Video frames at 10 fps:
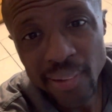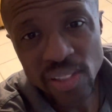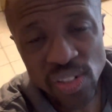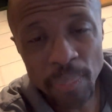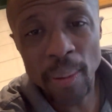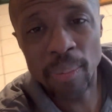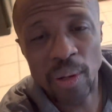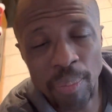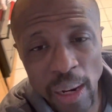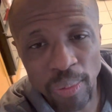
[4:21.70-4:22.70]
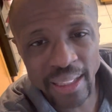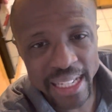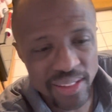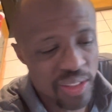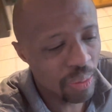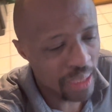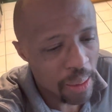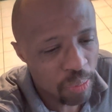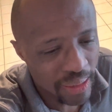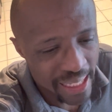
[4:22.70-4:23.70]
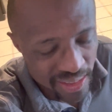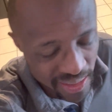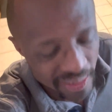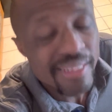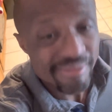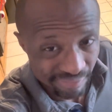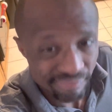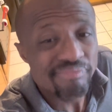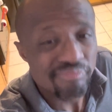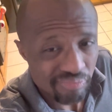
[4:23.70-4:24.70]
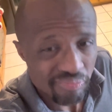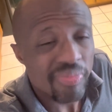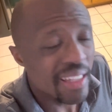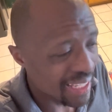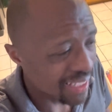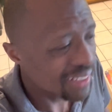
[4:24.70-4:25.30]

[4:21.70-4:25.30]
so people could probably relate to what I'm relating to. Yeah.